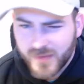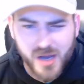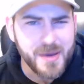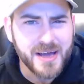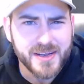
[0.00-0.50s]

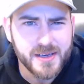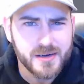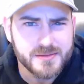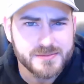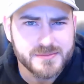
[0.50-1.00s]
about a
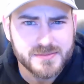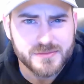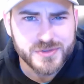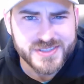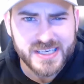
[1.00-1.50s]
year.
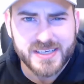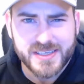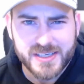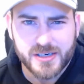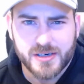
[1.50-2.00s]
We'll say a
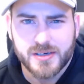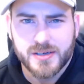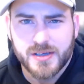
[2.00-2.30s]
year.